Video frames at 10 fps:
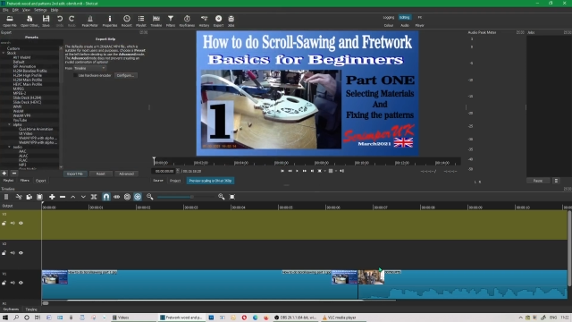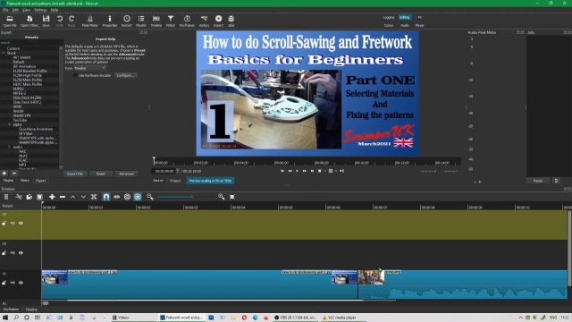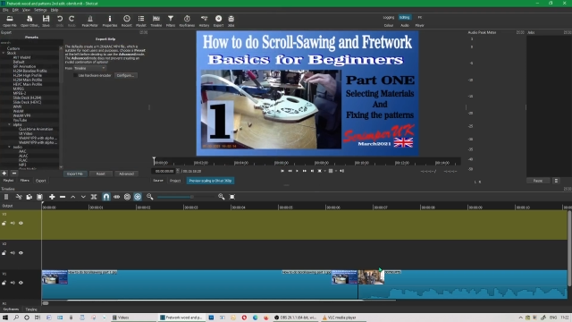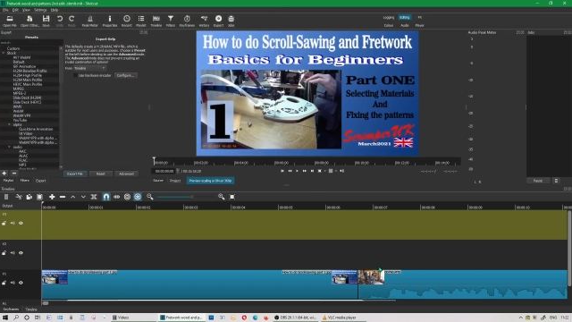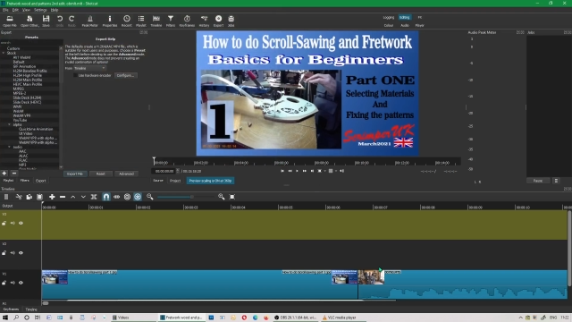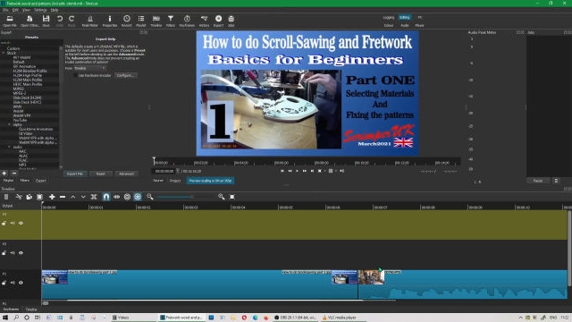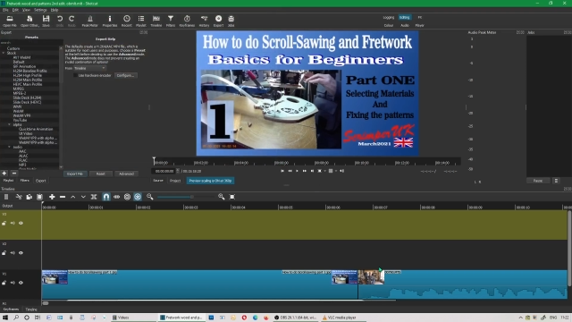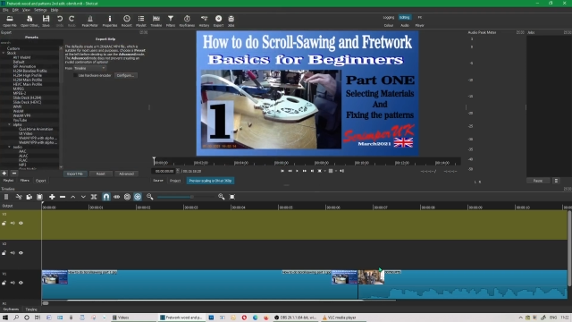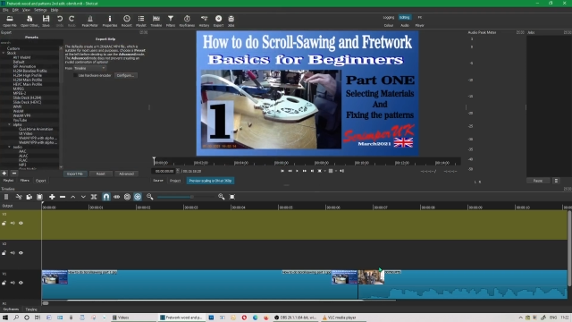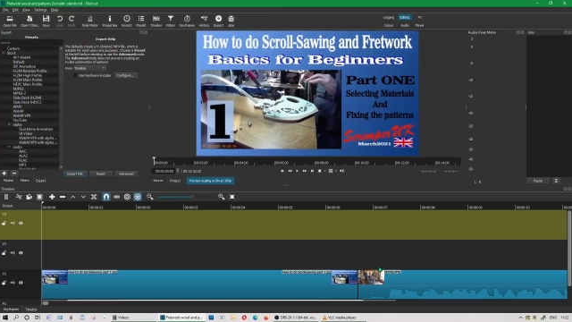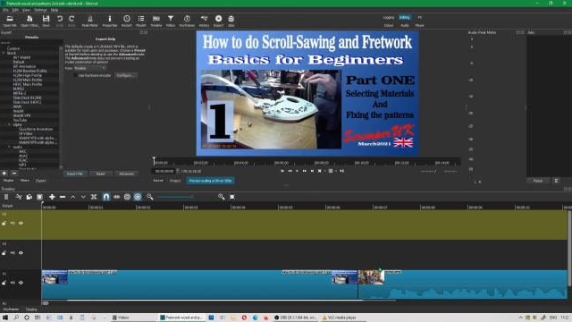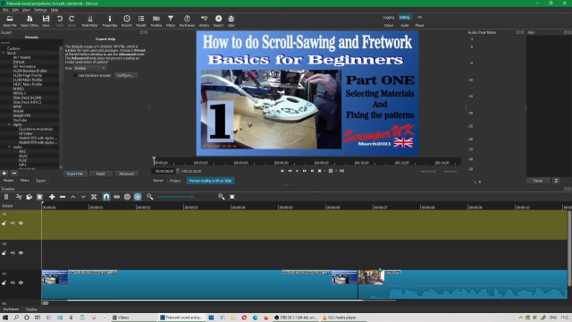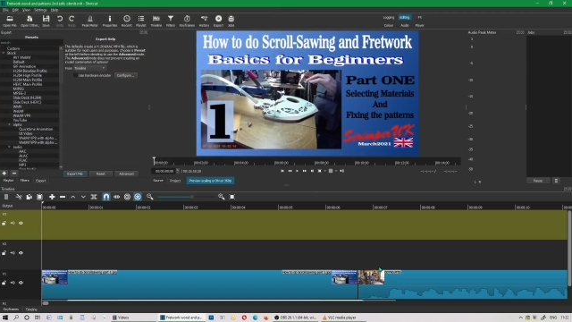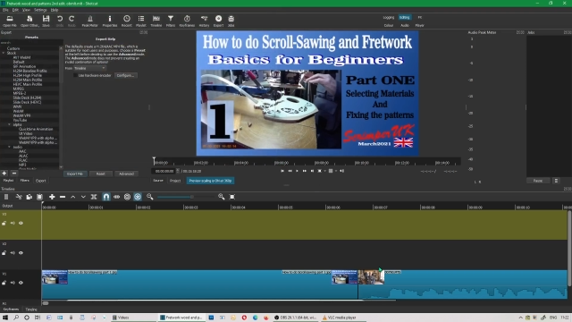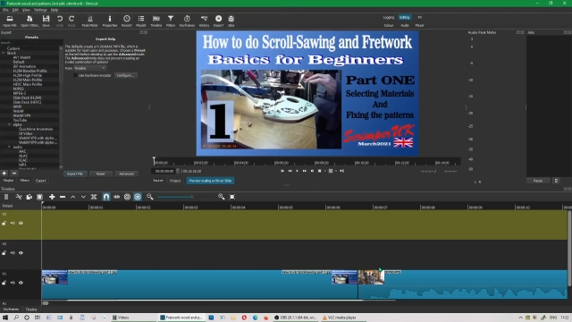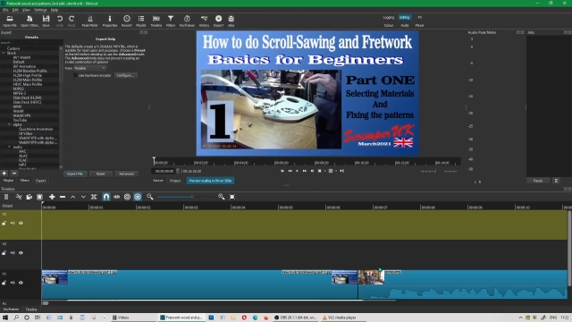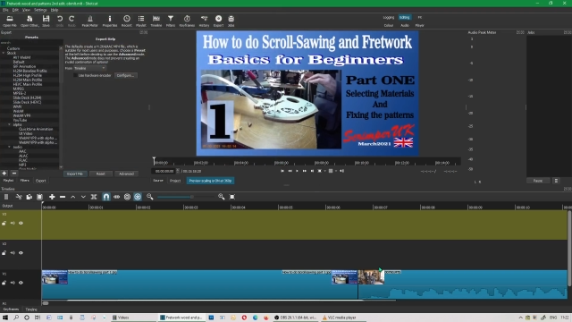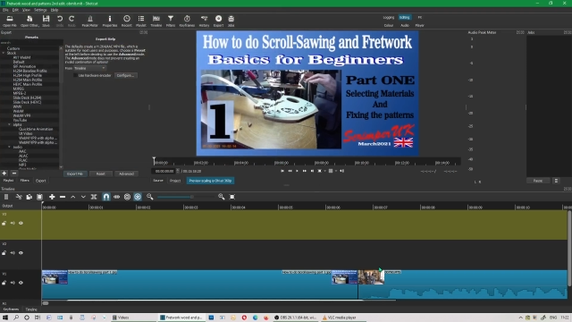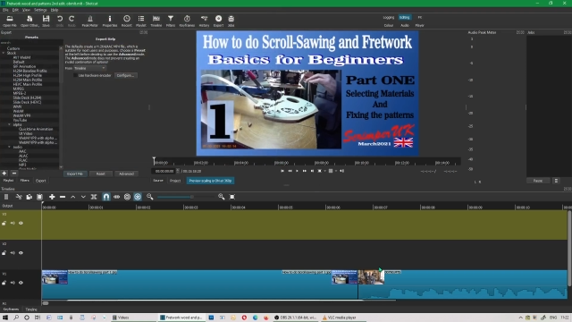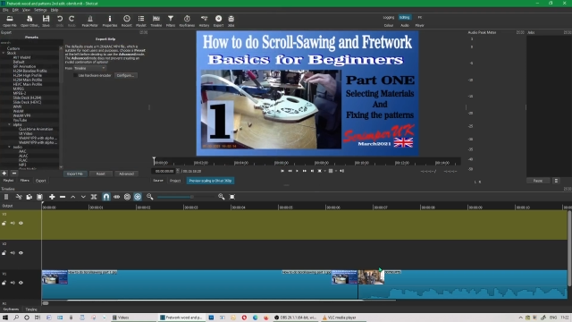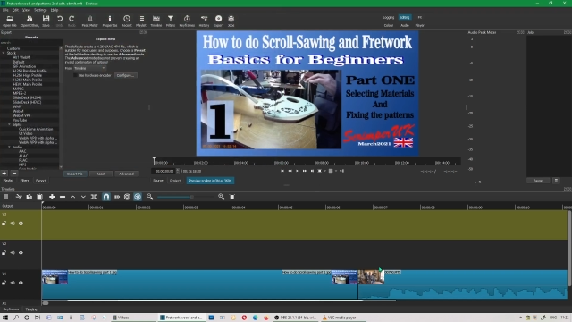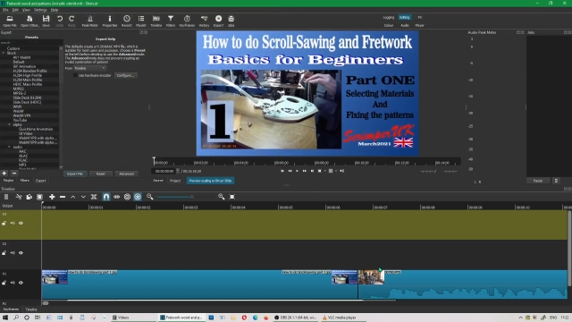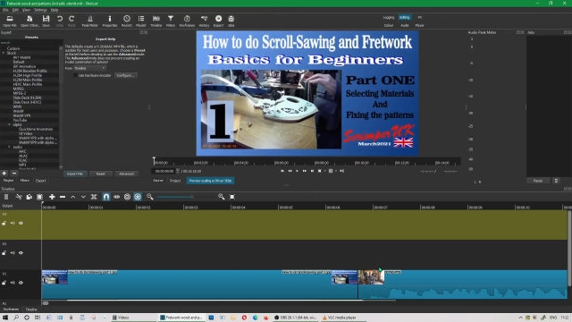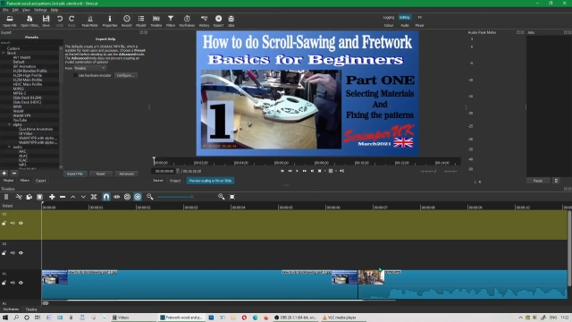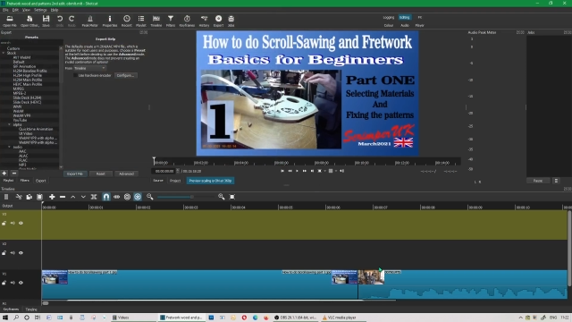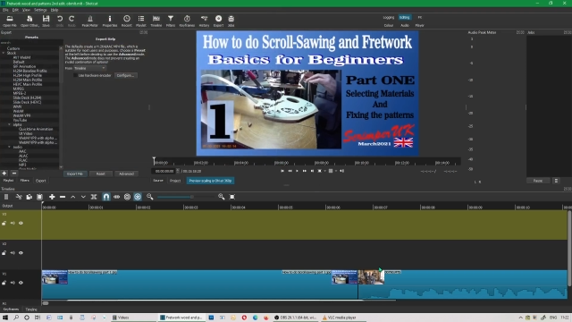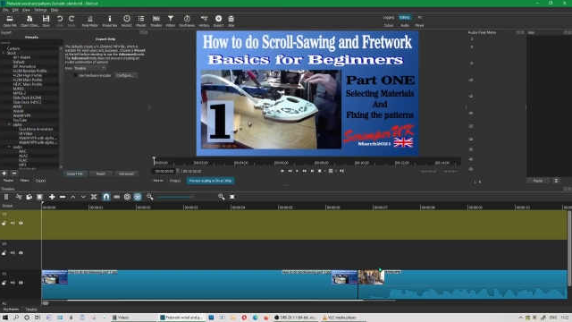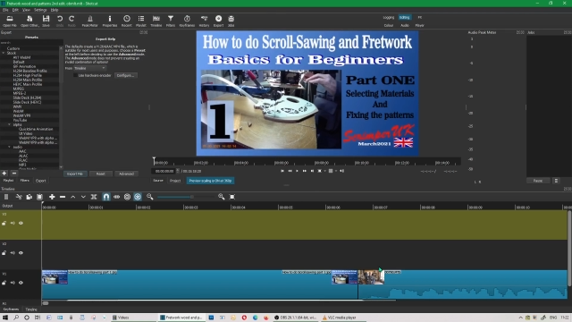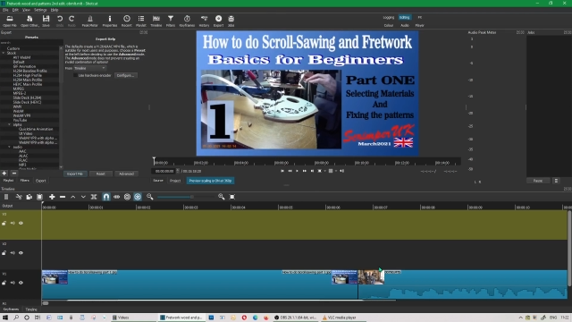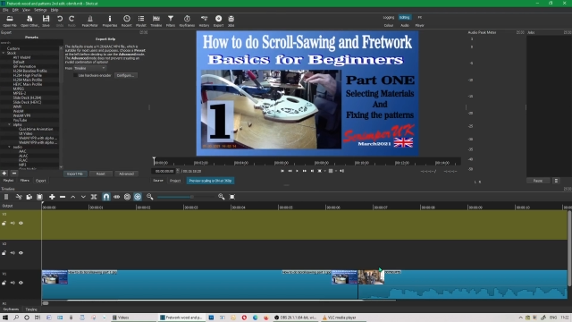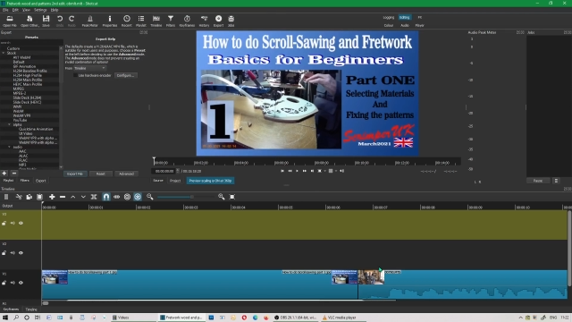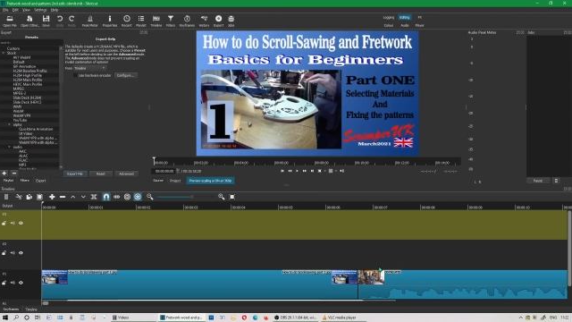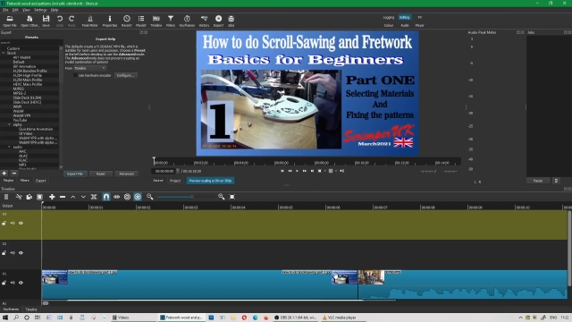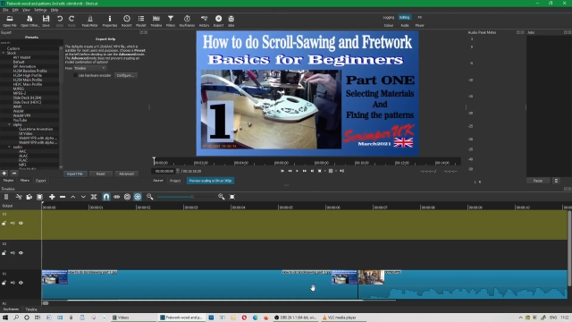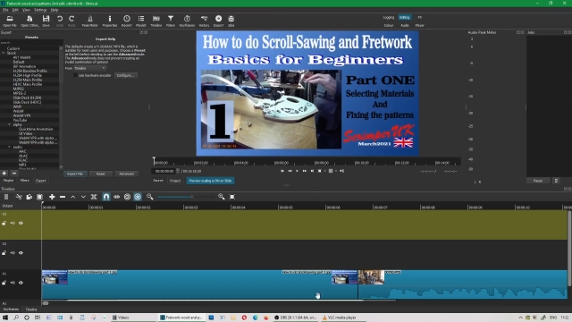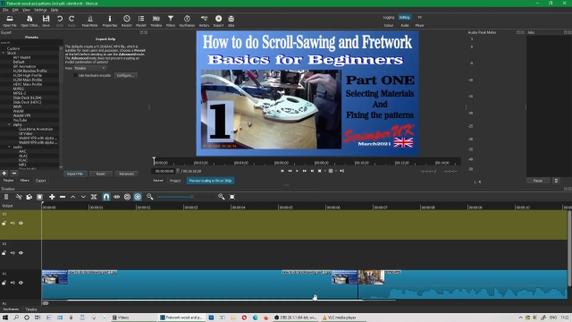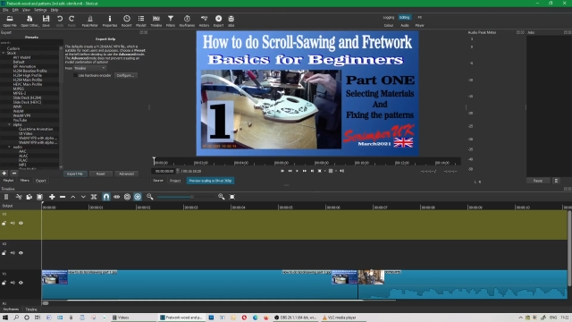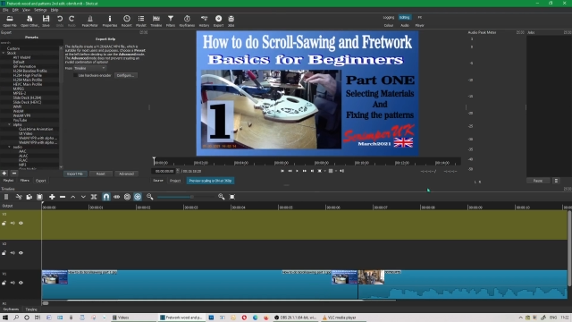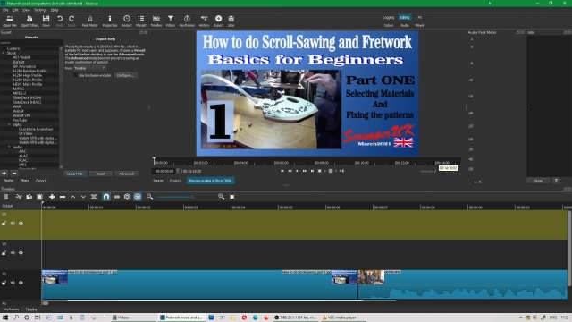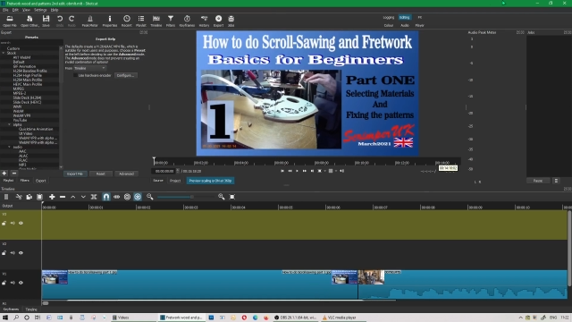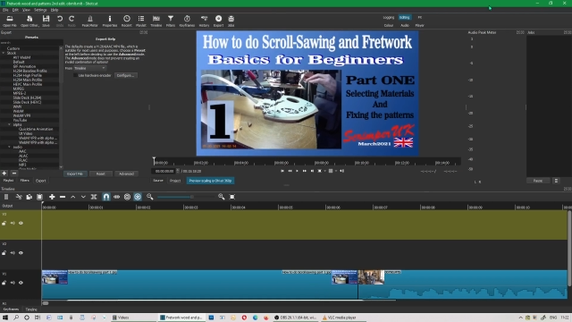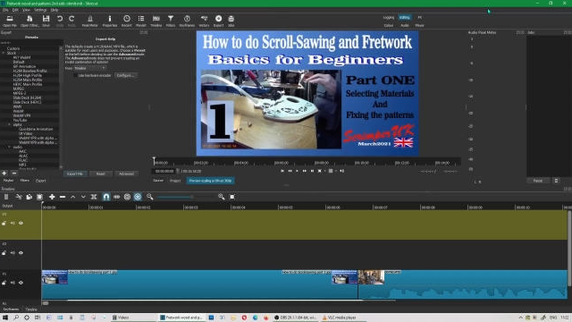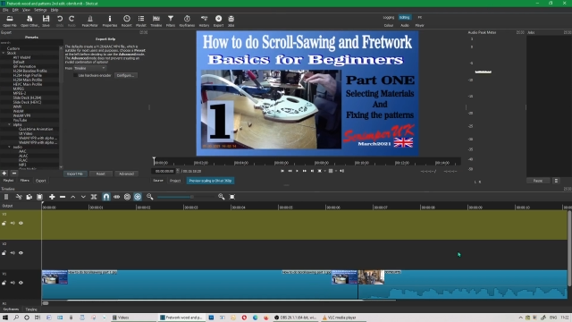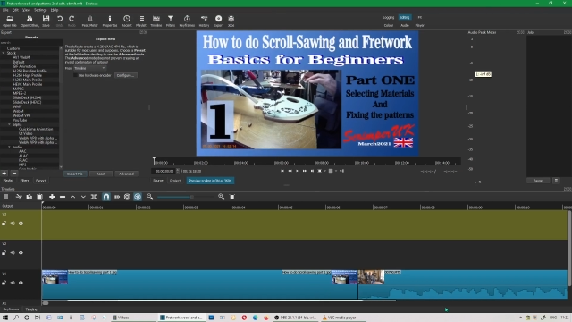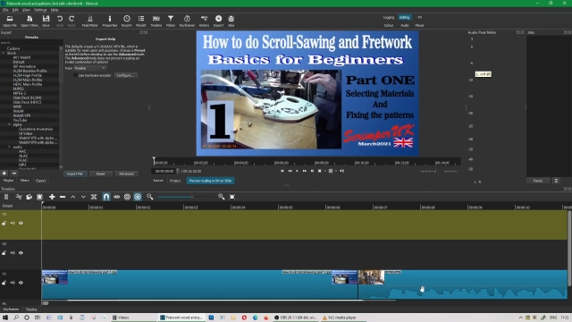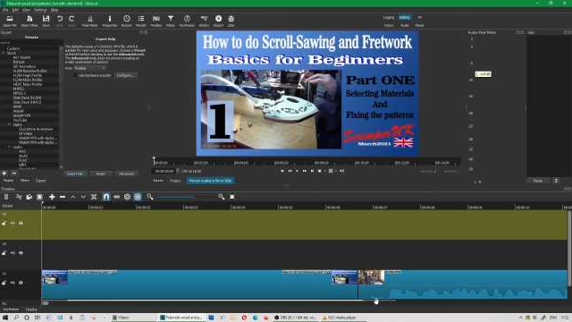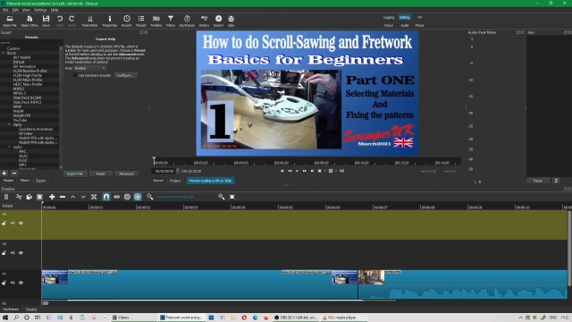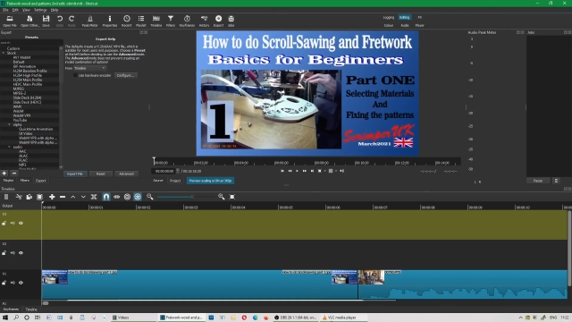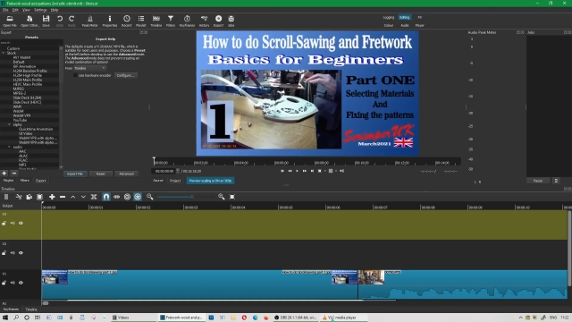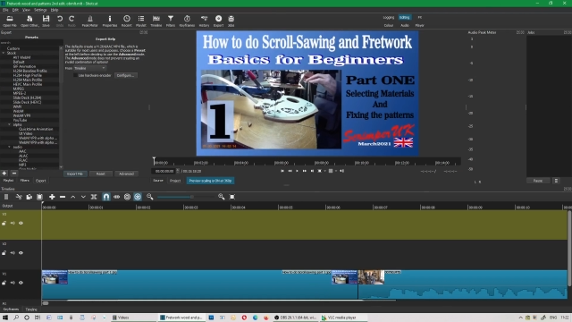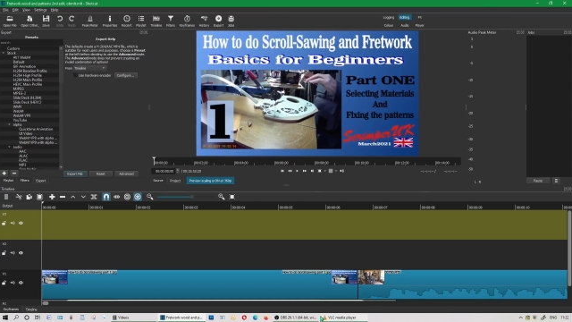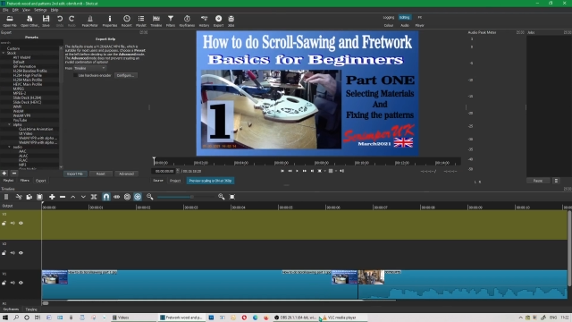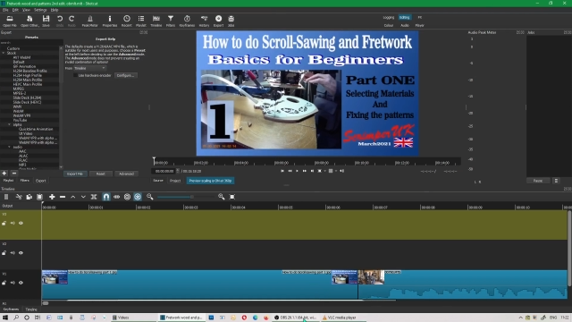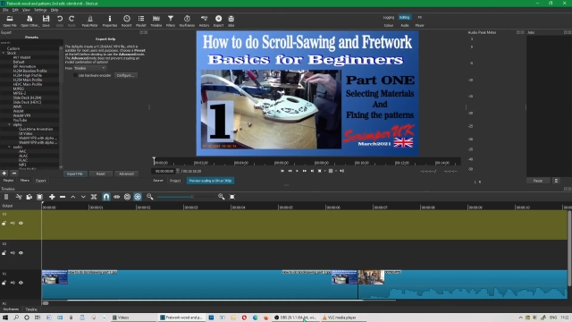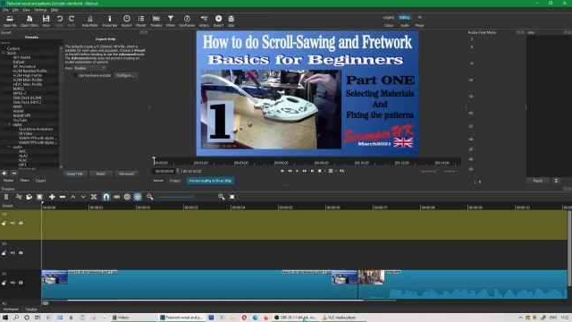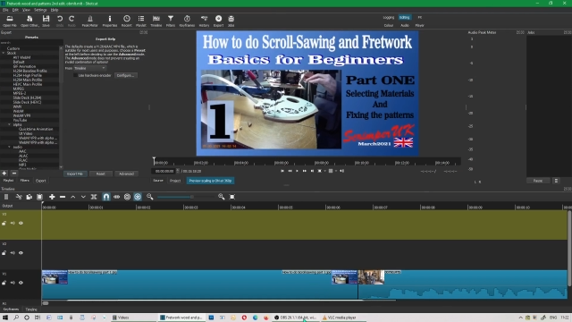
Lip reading: [unreadable: no face in view]